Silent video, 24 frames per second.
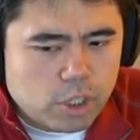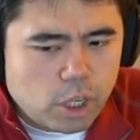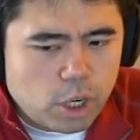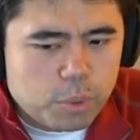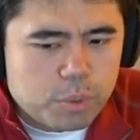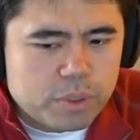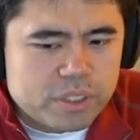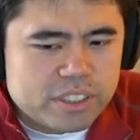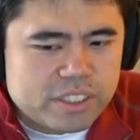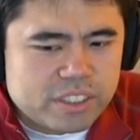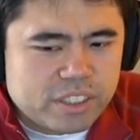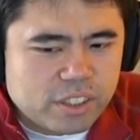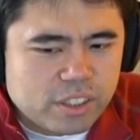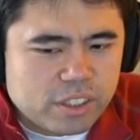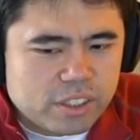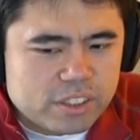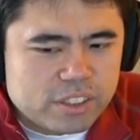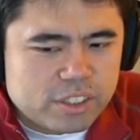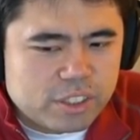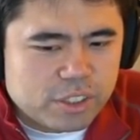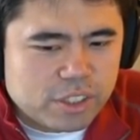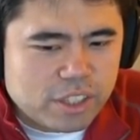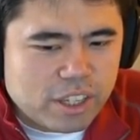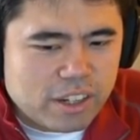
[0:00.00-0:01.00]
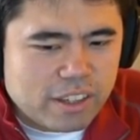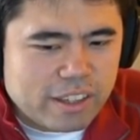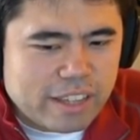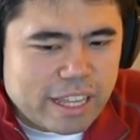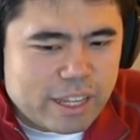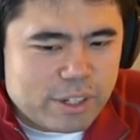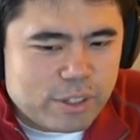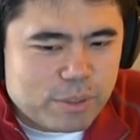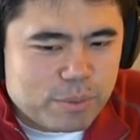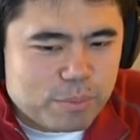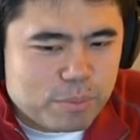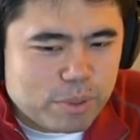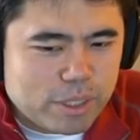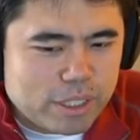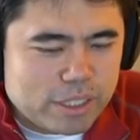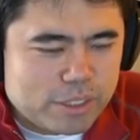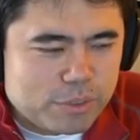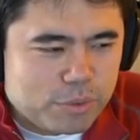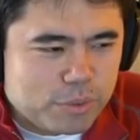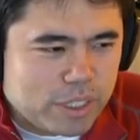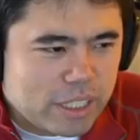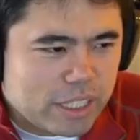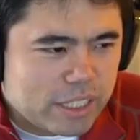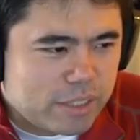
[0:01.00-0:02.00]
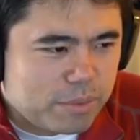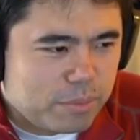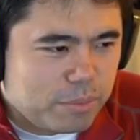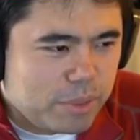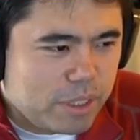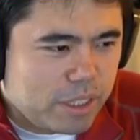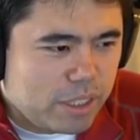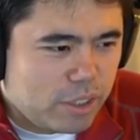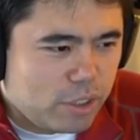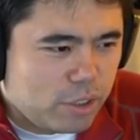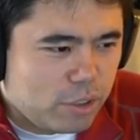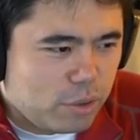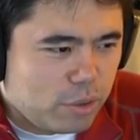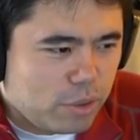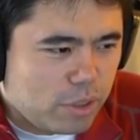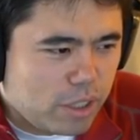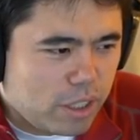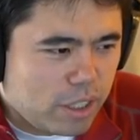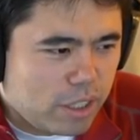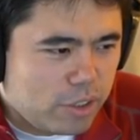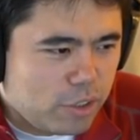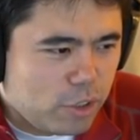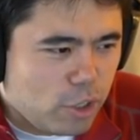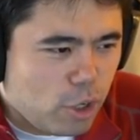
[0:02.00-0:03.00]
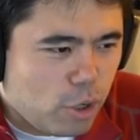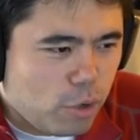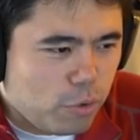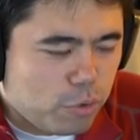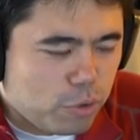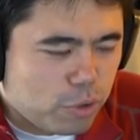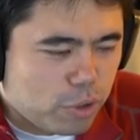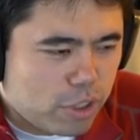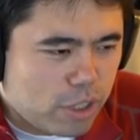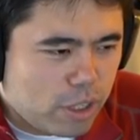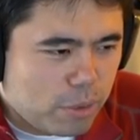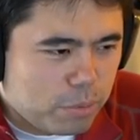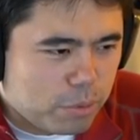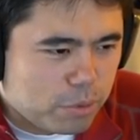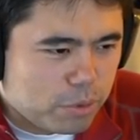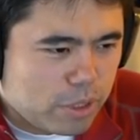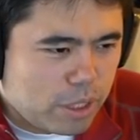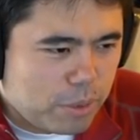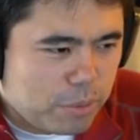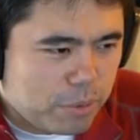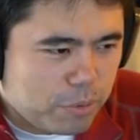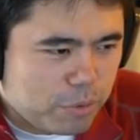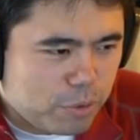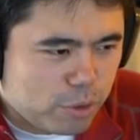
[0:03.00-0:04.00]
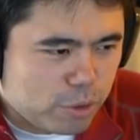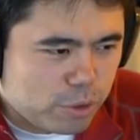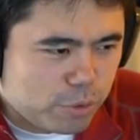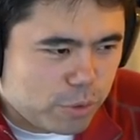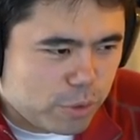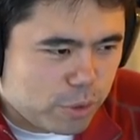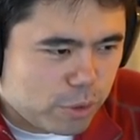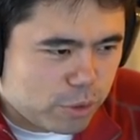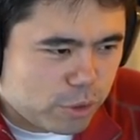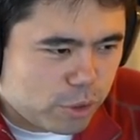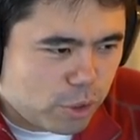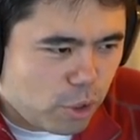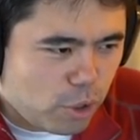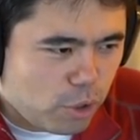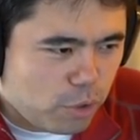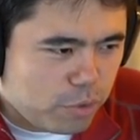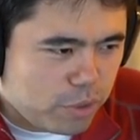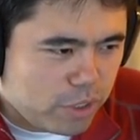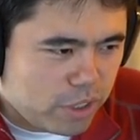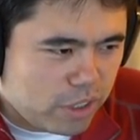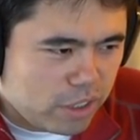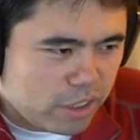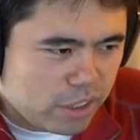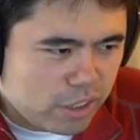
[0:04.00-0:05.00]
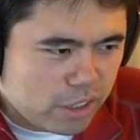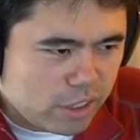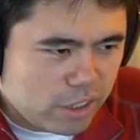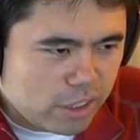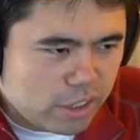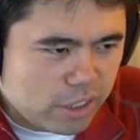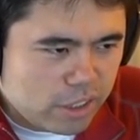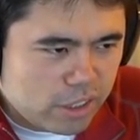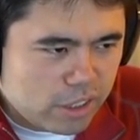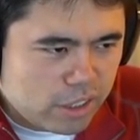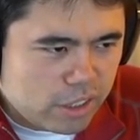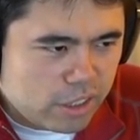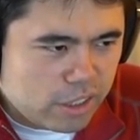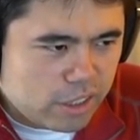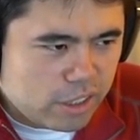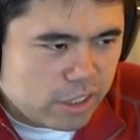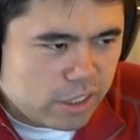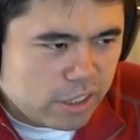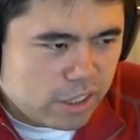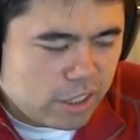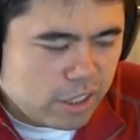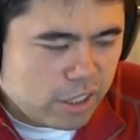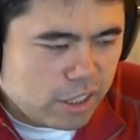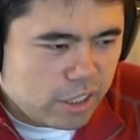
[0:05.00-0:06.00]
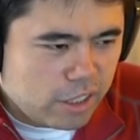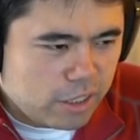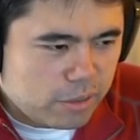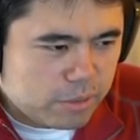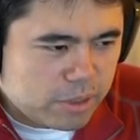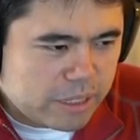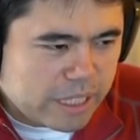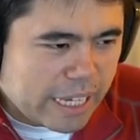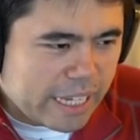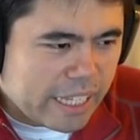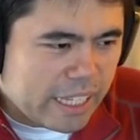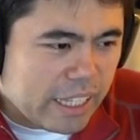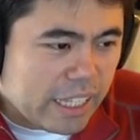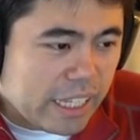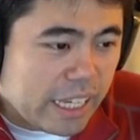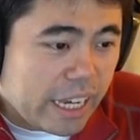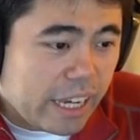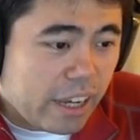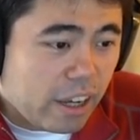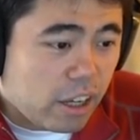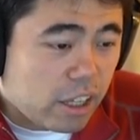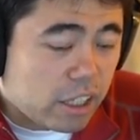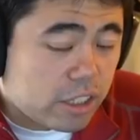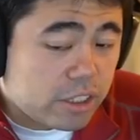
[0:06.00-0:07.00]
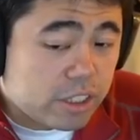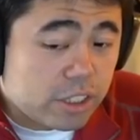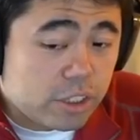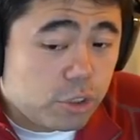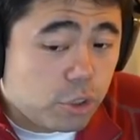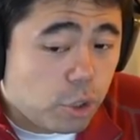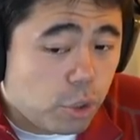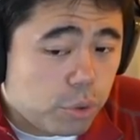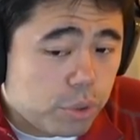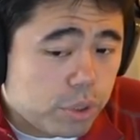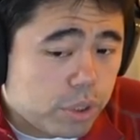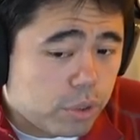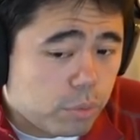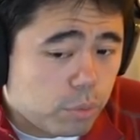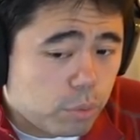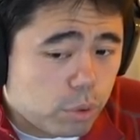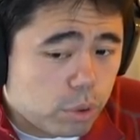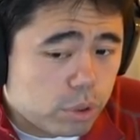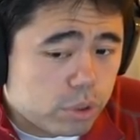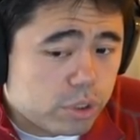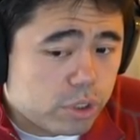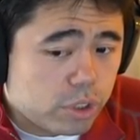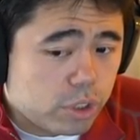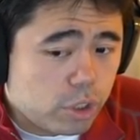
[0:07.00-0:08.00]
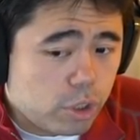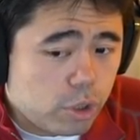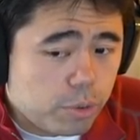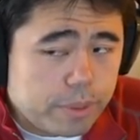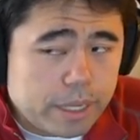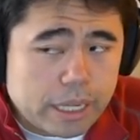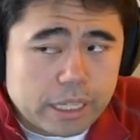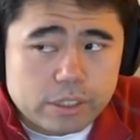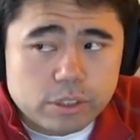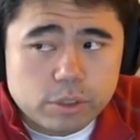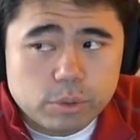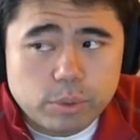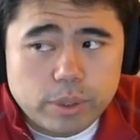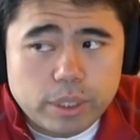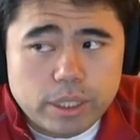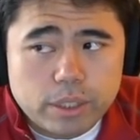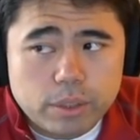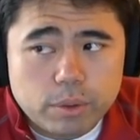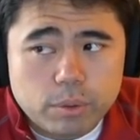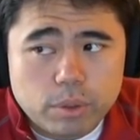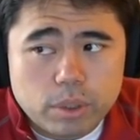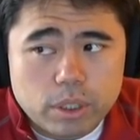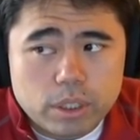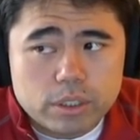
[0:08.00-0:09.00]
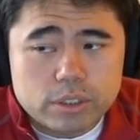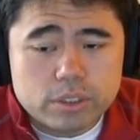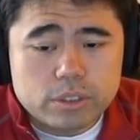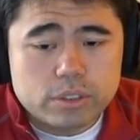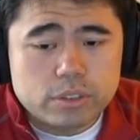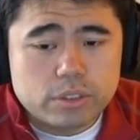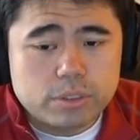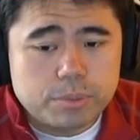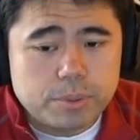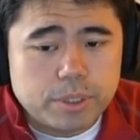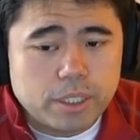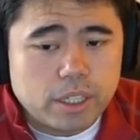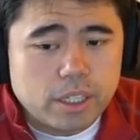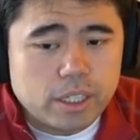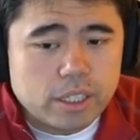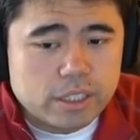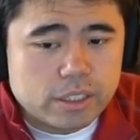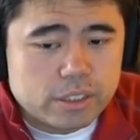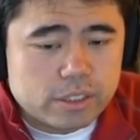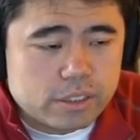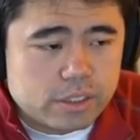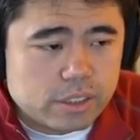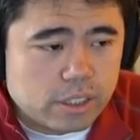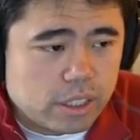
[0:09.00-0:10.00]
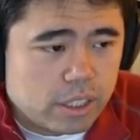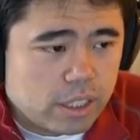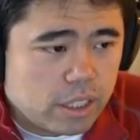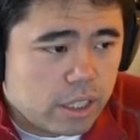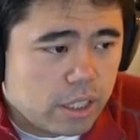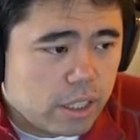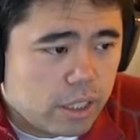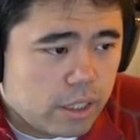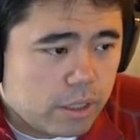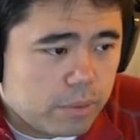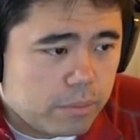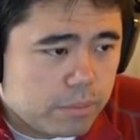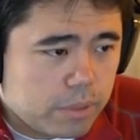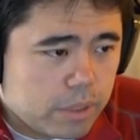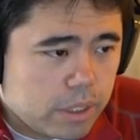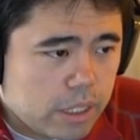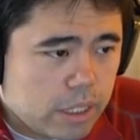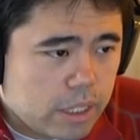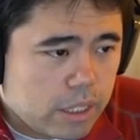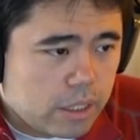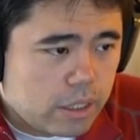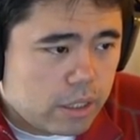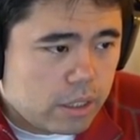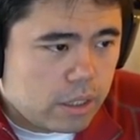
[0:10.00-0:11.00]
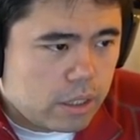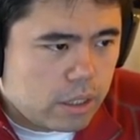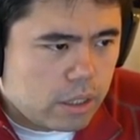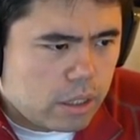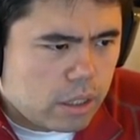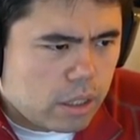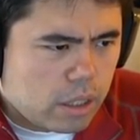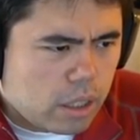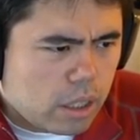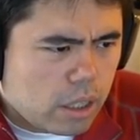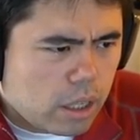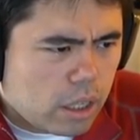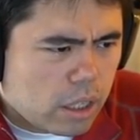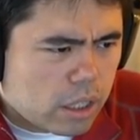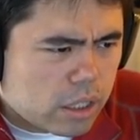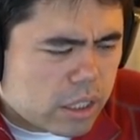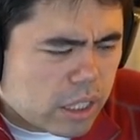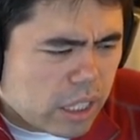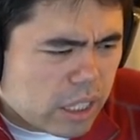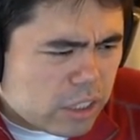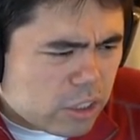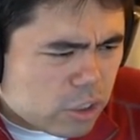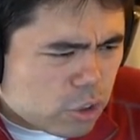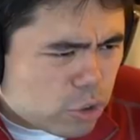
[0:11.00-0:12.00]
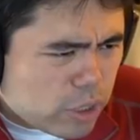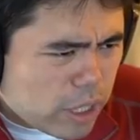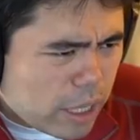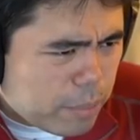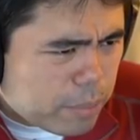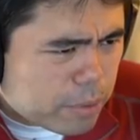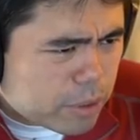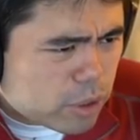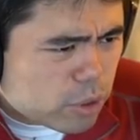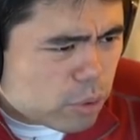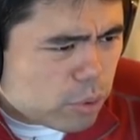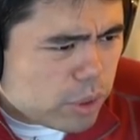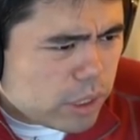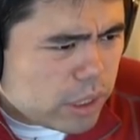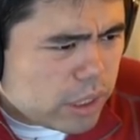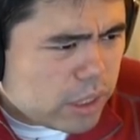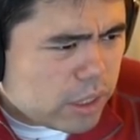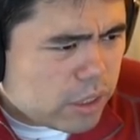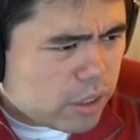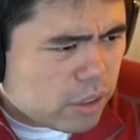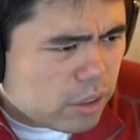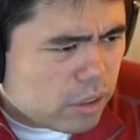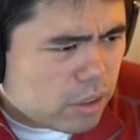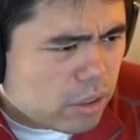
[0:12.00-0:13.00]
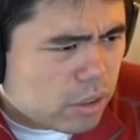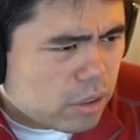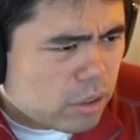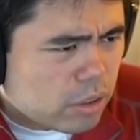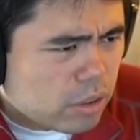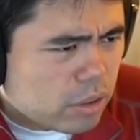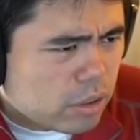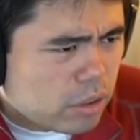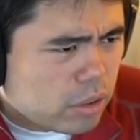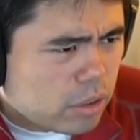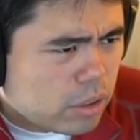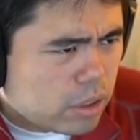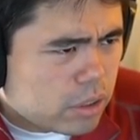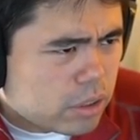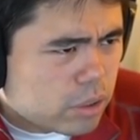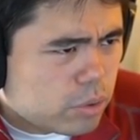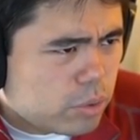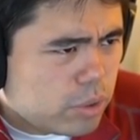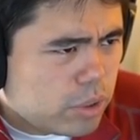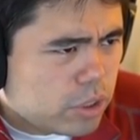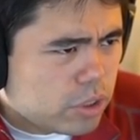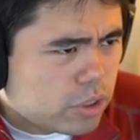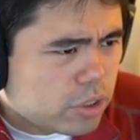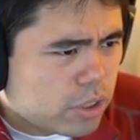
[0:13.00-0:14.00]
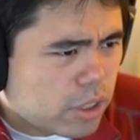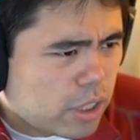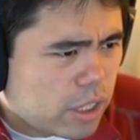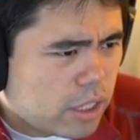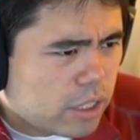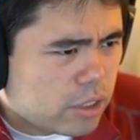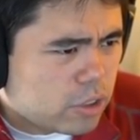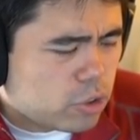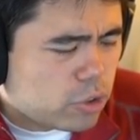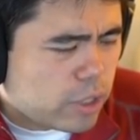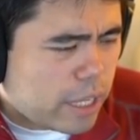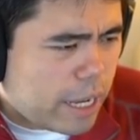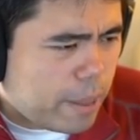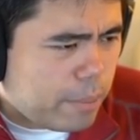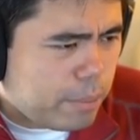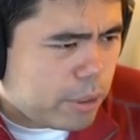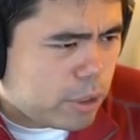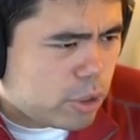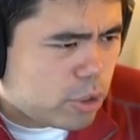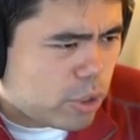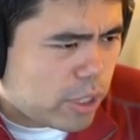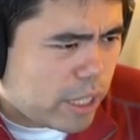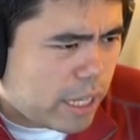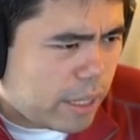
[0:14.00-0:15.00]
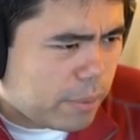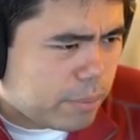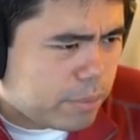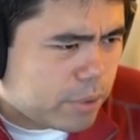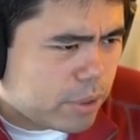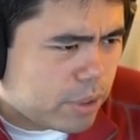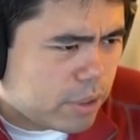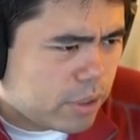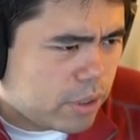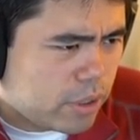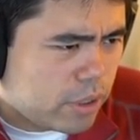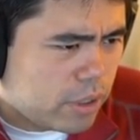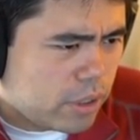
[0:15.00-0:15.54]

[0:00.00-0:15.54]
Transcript: Are we still still not allowed to embrace if we get to meet you? Uh, no, for a couple. I mean, first of all, there's COVID. Um, secondly, I honestly don't think the world's going to go back to the way that it was, to be honest. Um, uh, can I just trap his queen here? His queen just got trappy trapped.